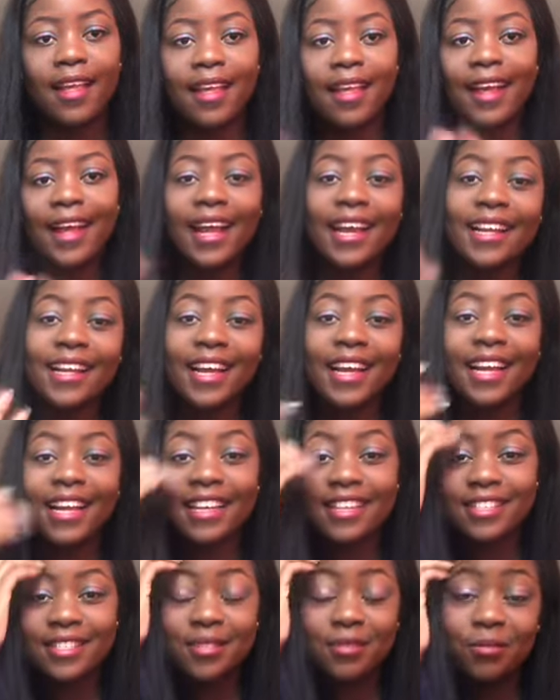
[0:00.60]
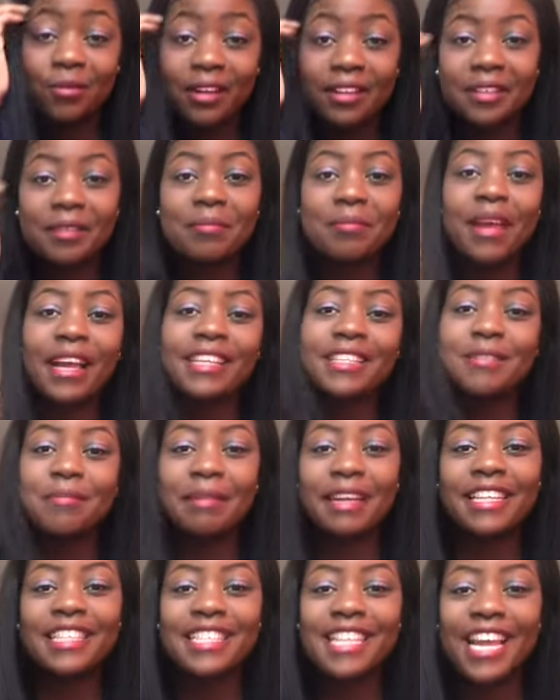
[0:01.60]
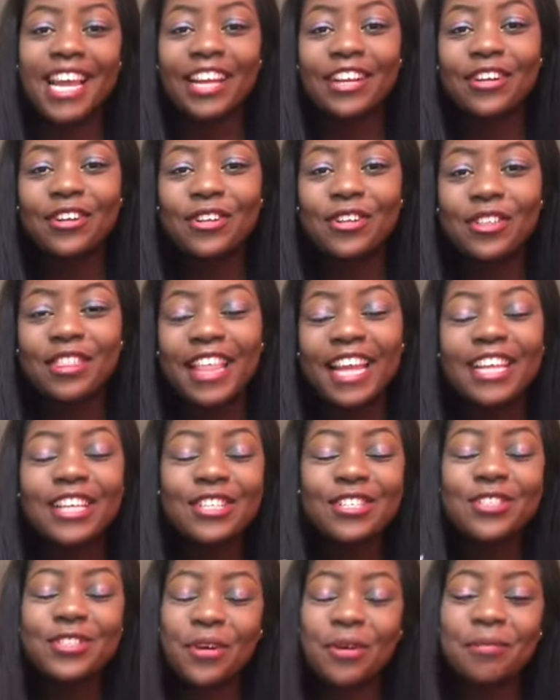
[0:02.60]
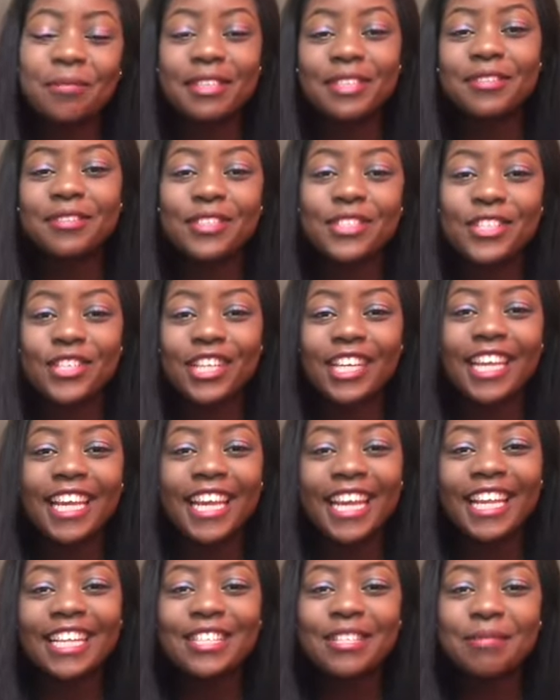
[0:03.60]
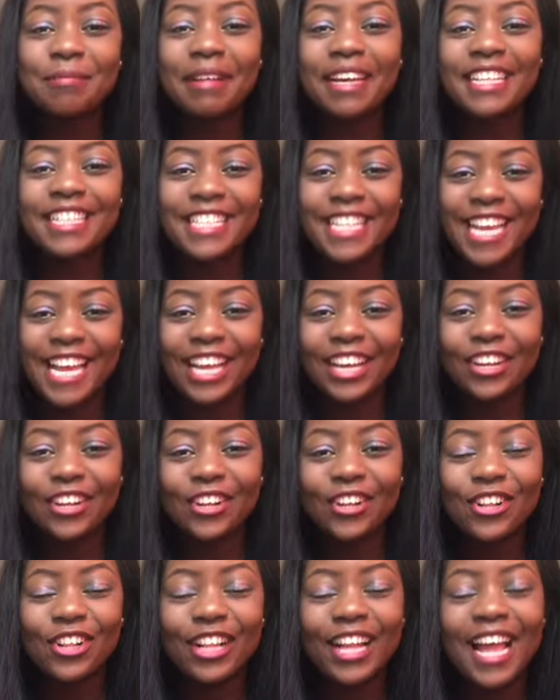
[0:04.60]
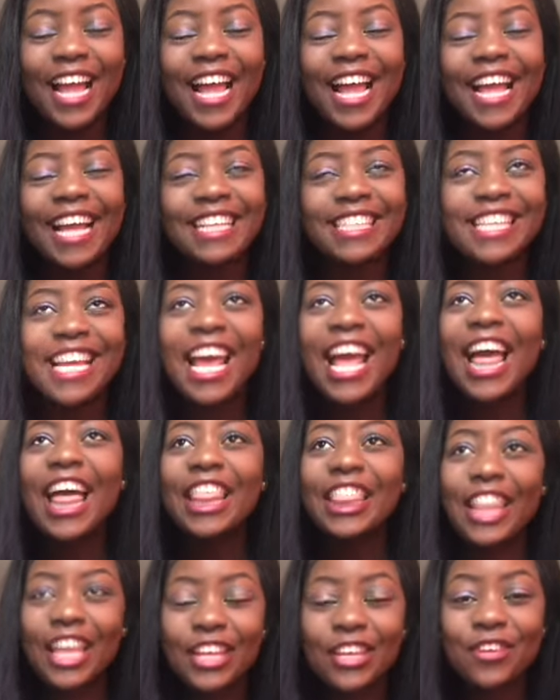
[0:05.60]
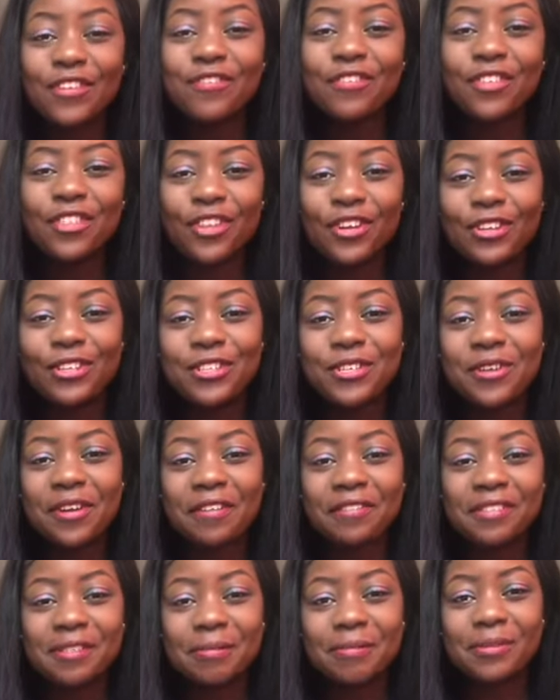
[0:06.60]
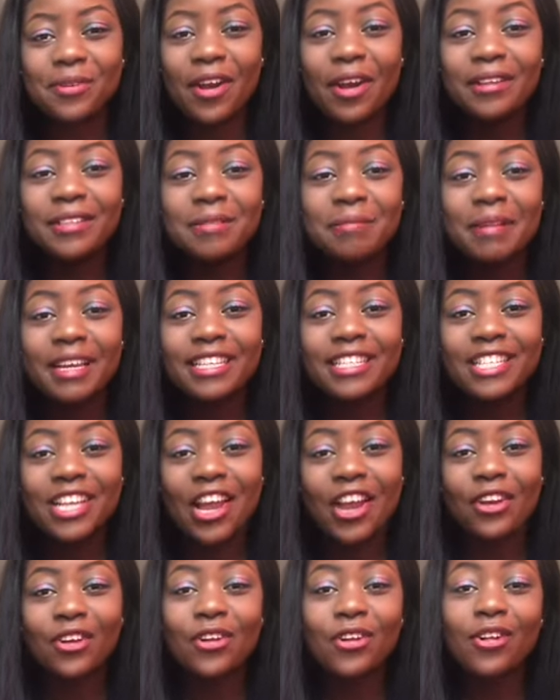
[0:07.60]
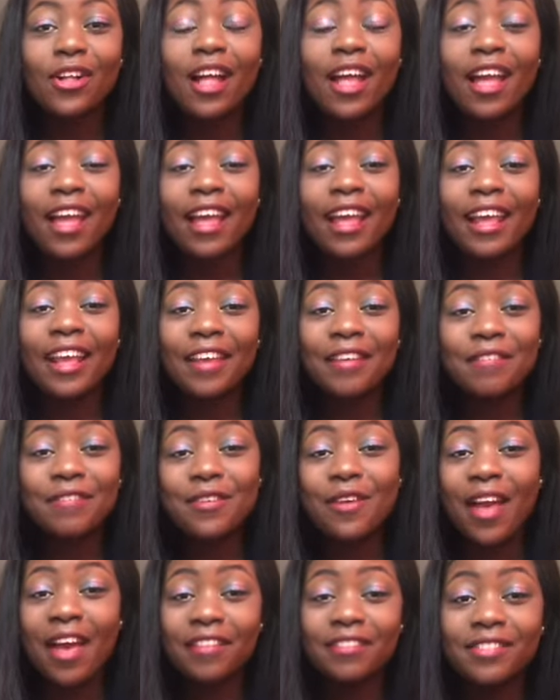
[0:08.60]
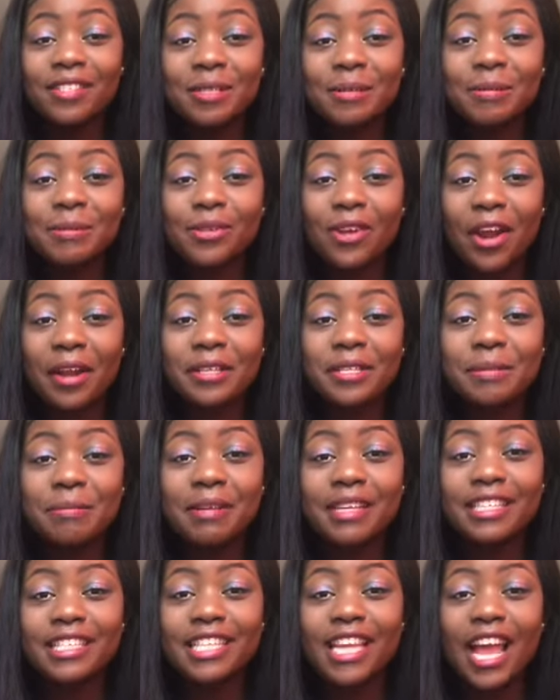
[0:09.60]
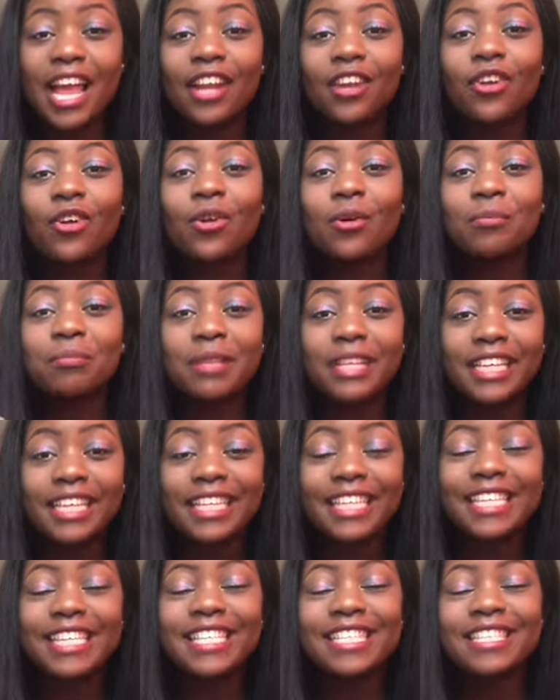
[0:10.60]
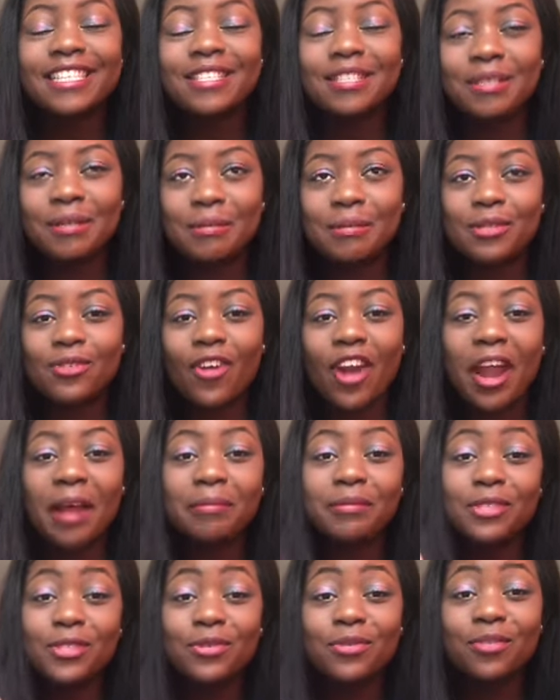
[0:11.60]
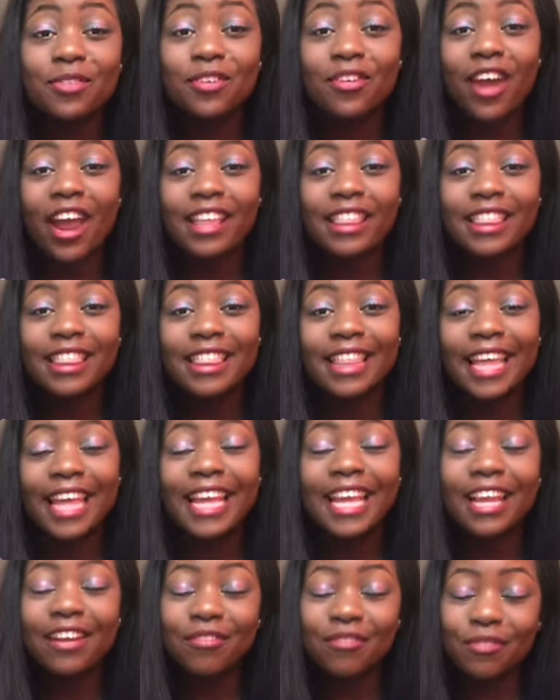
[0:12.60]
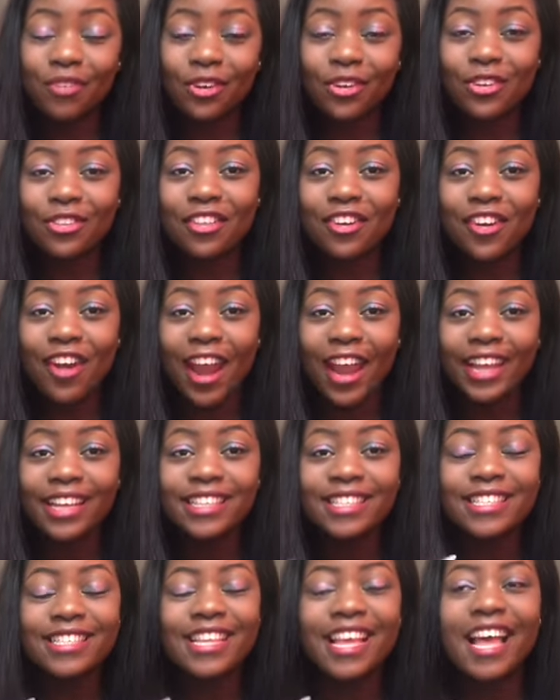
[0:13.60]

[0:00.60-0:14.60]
Hi guys, welcome back to my channel. Thank you so much for tuning into my channel, and thank you for those who have subscribed to my channel. If you haven't subscribed to my channel, please subscribe, do the right thing and follow the ranks.